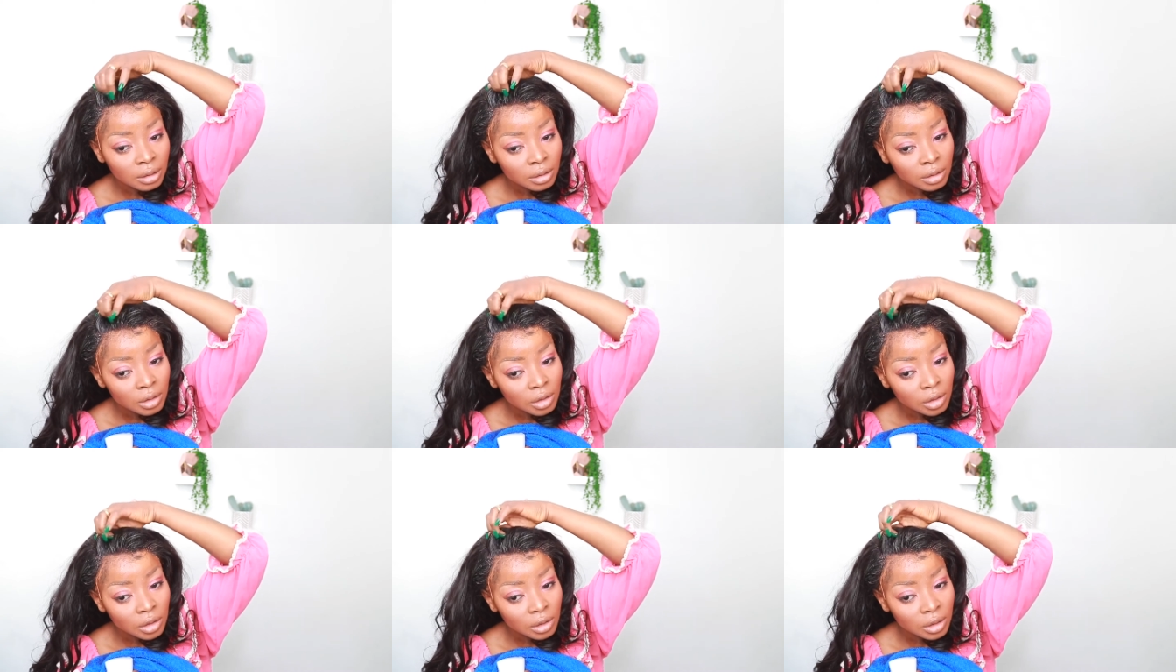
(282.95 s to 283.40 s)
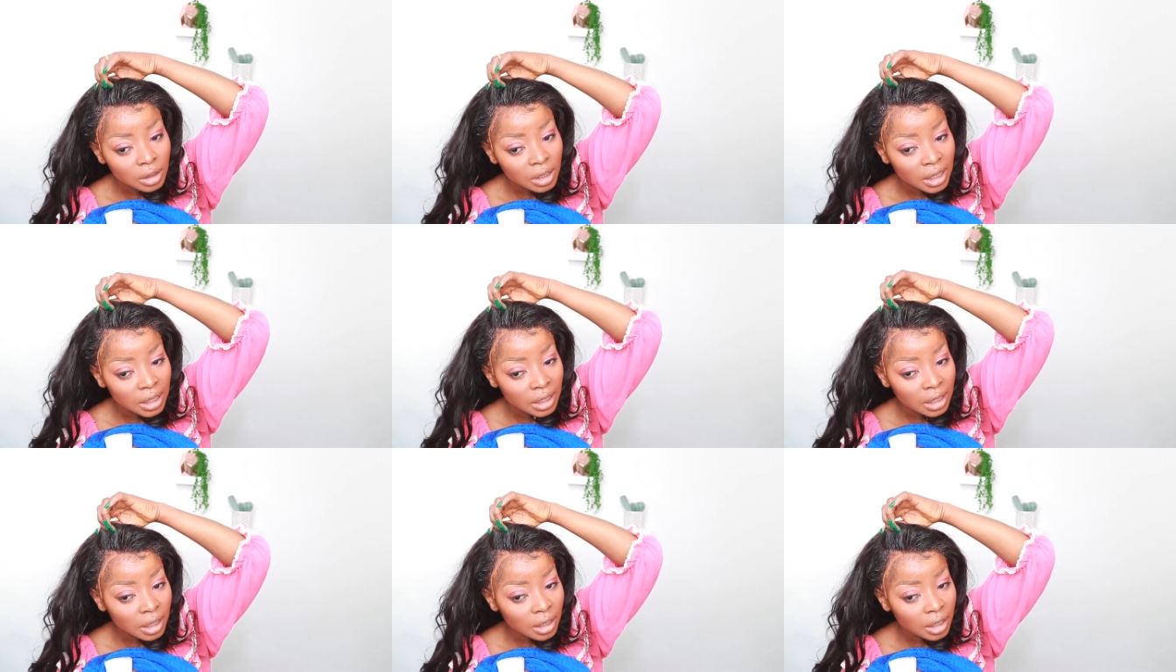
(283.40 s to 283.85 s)
So
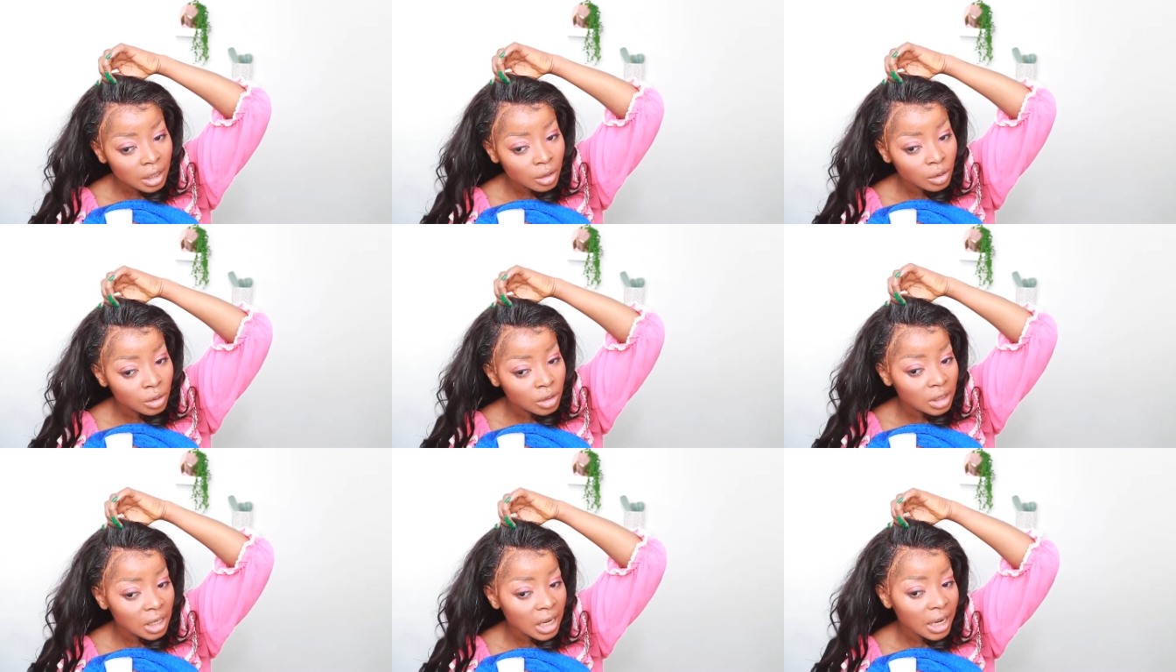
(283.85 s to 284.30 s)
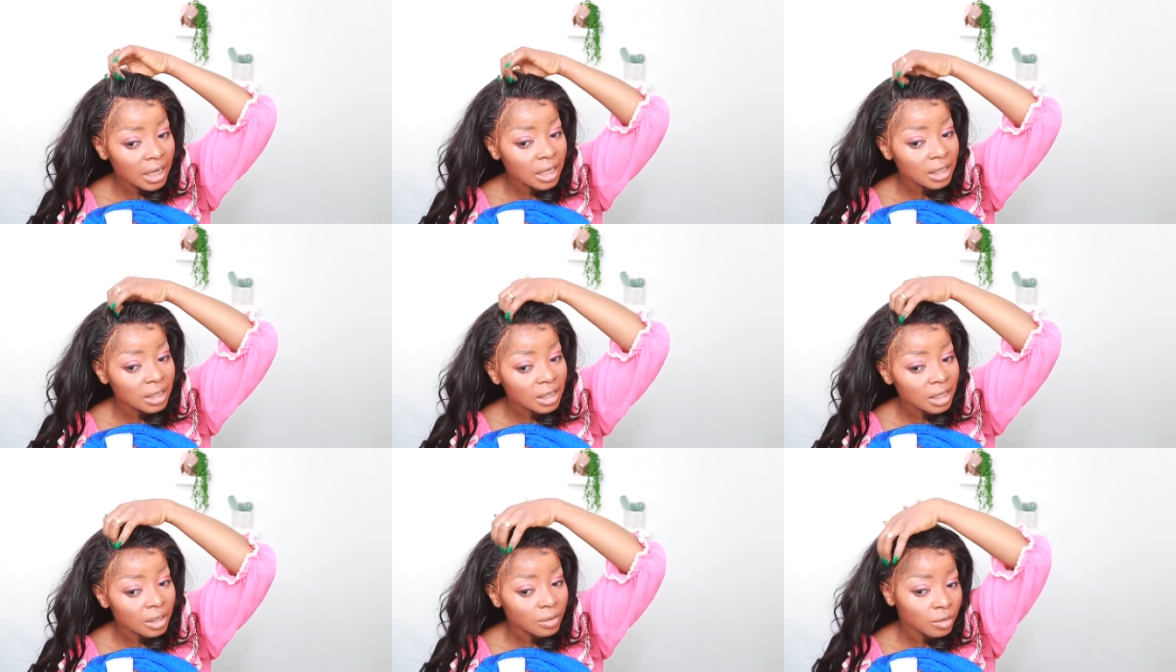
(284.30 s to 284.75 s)
then it looks like
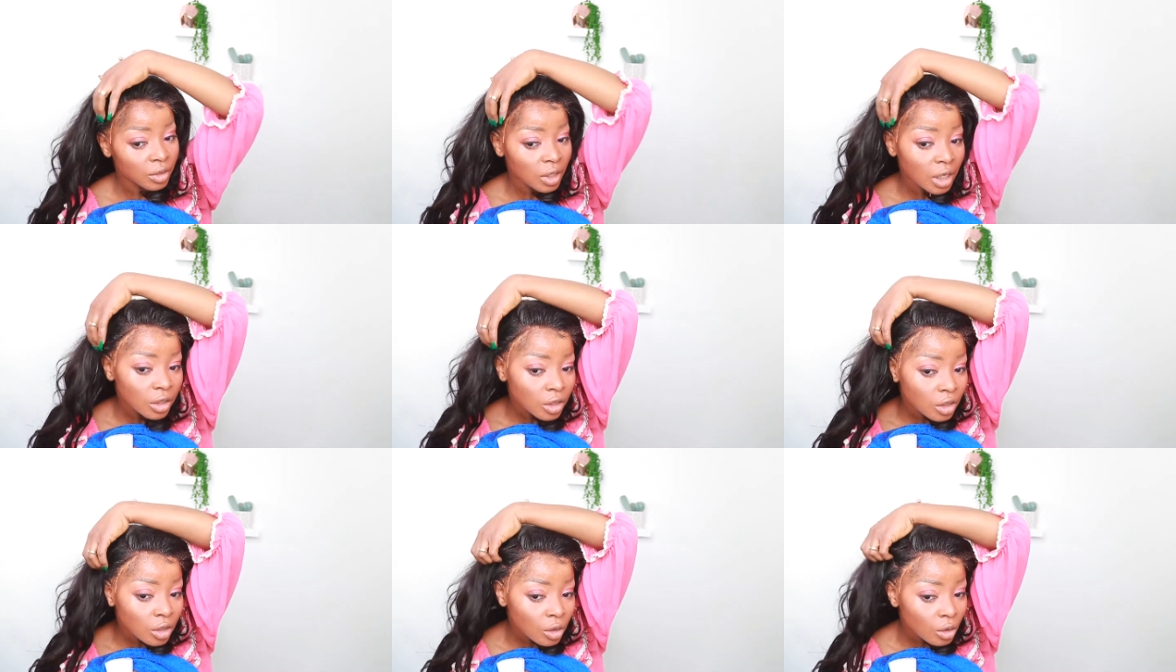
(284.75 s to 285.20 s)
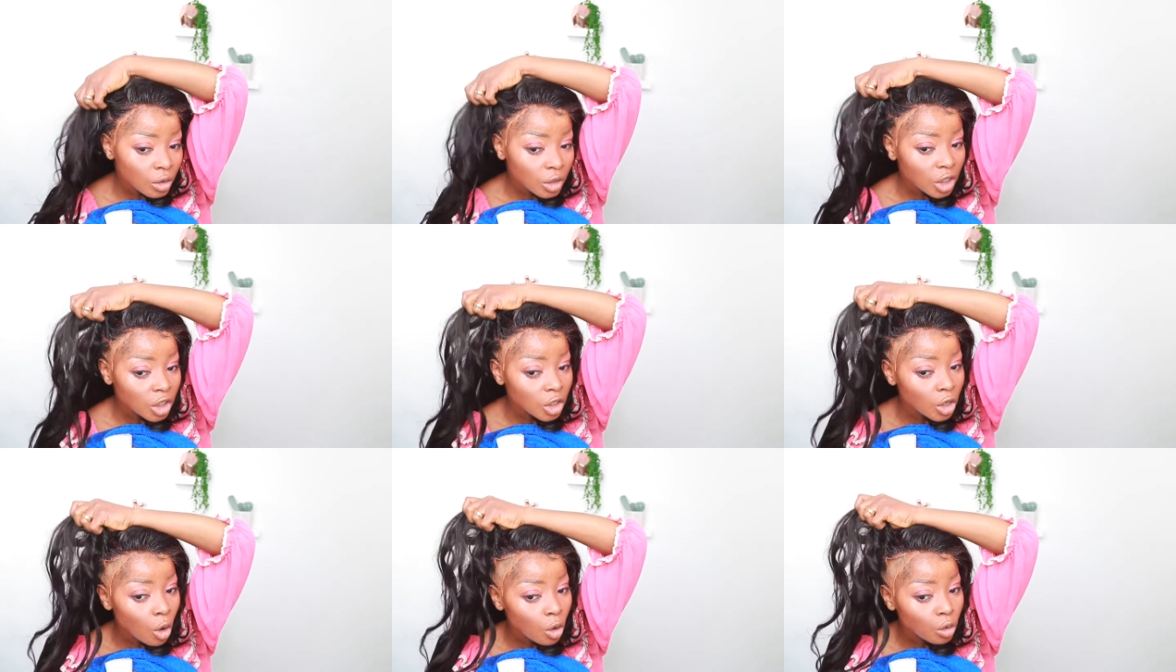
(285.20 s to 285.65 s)
it's lifted. So
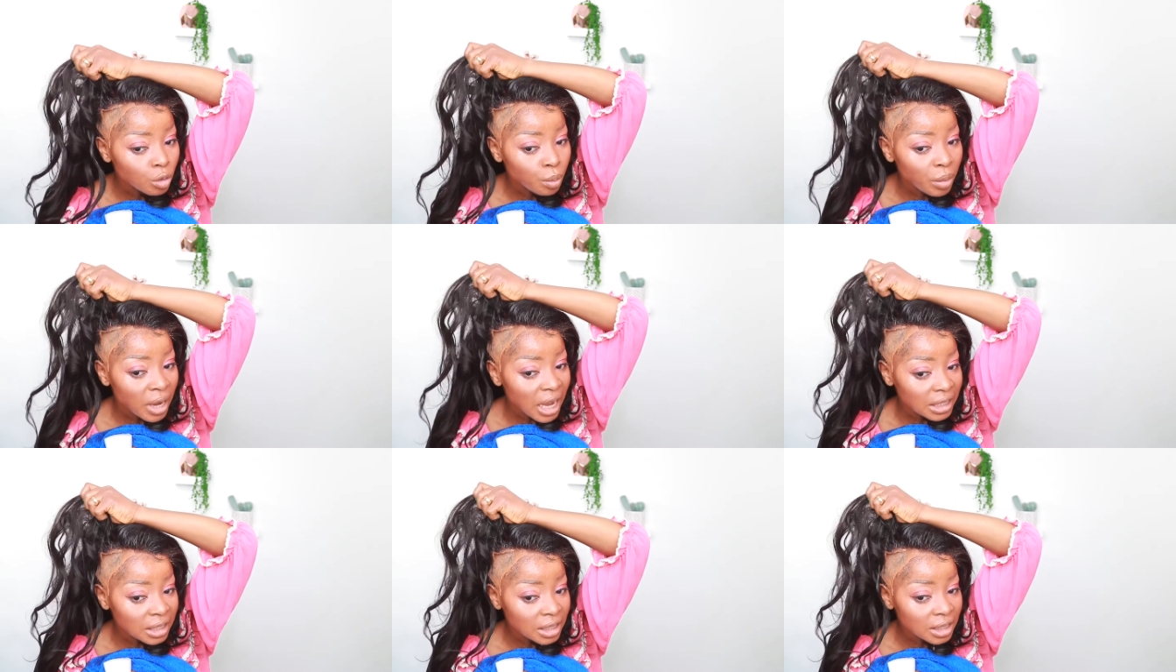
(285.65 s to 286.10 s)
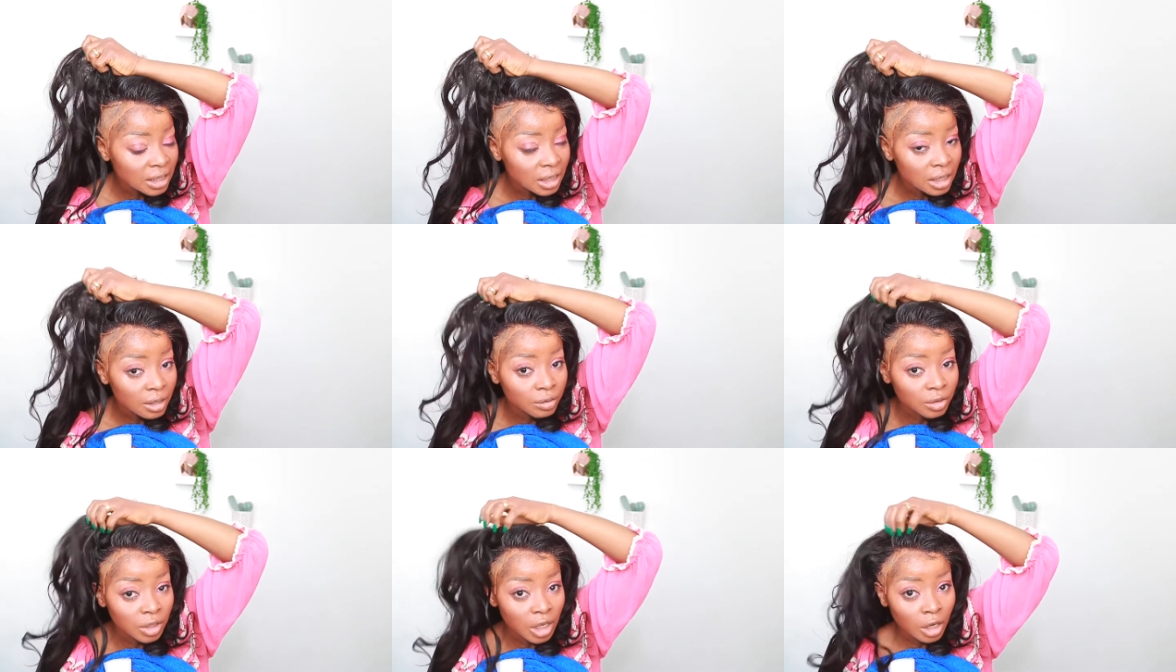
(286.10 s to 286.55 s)
this whole part is
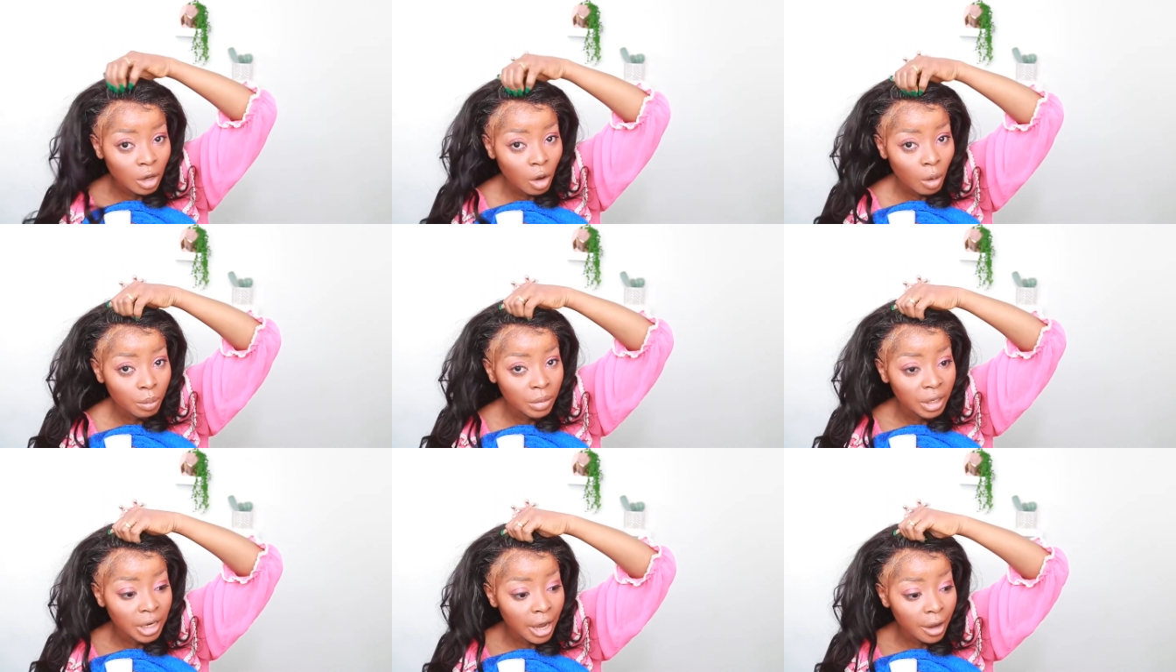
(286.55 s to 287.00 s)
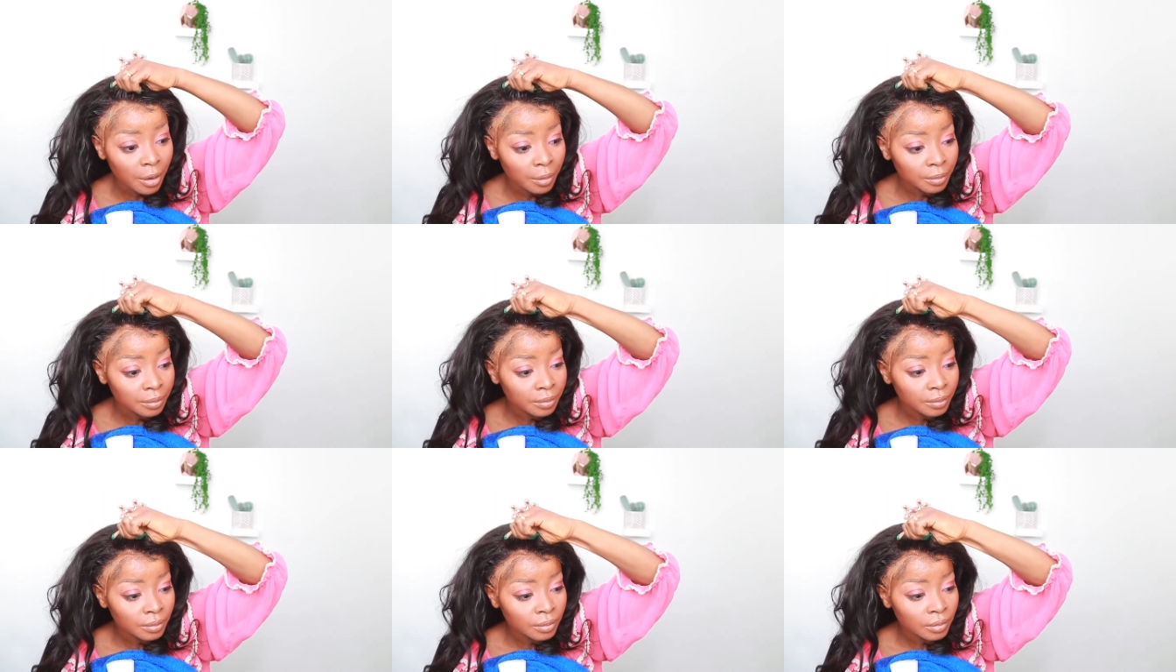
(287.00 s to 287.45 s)
lifted up now,
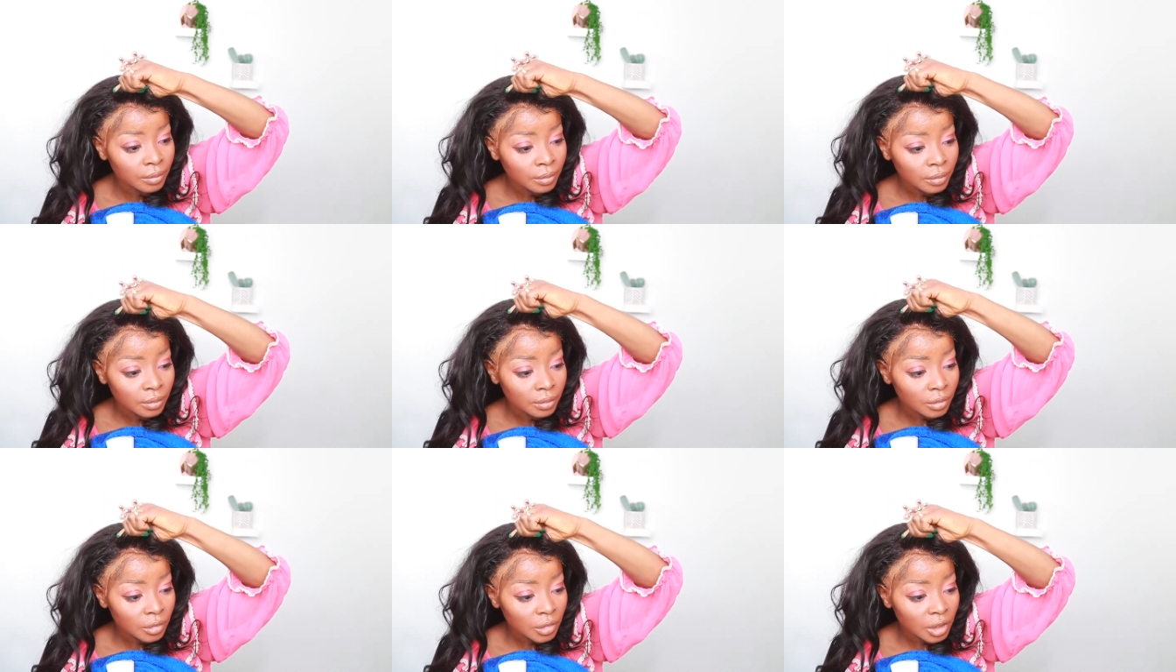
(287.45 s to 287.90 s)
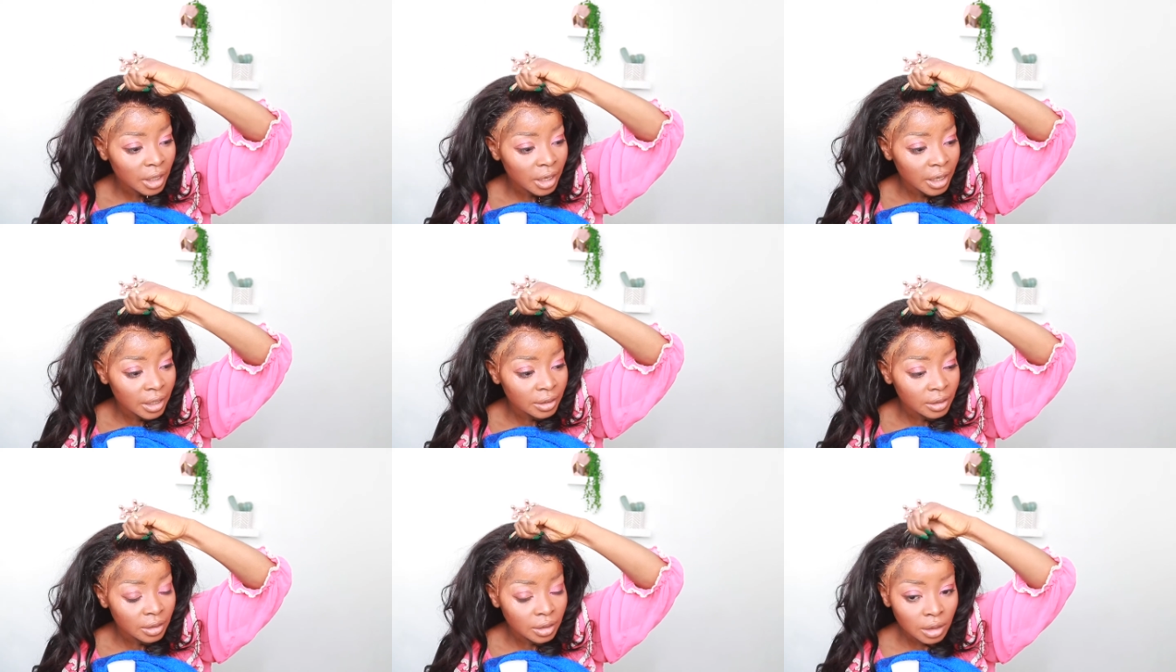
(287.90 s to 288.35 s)

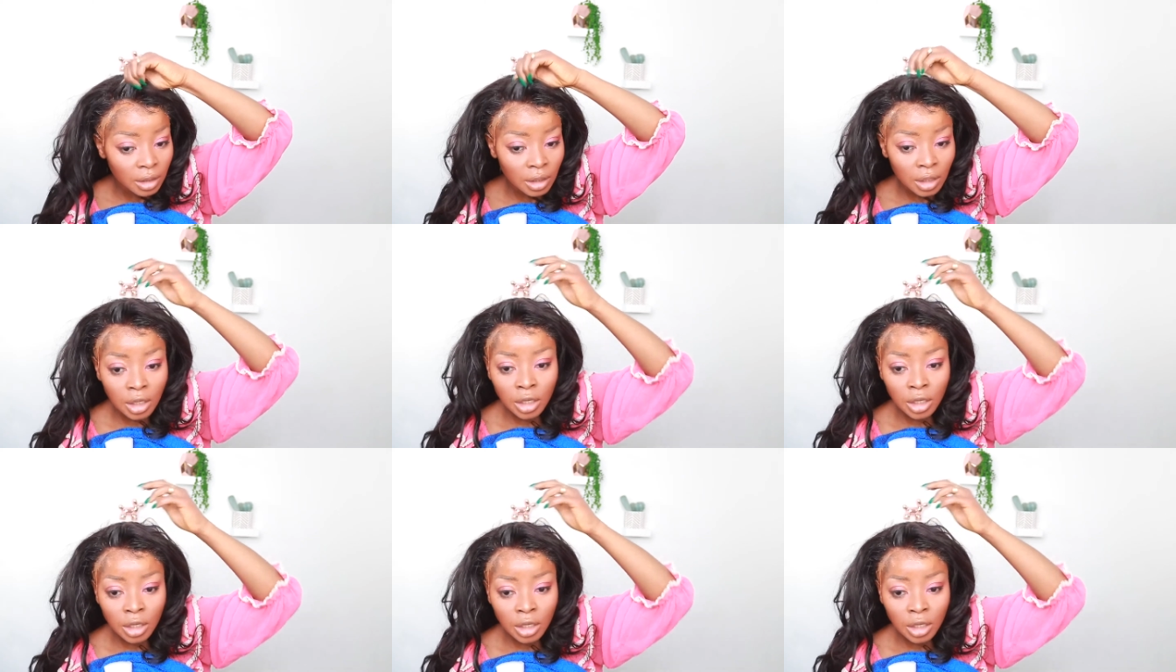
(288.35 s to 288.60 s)
guys.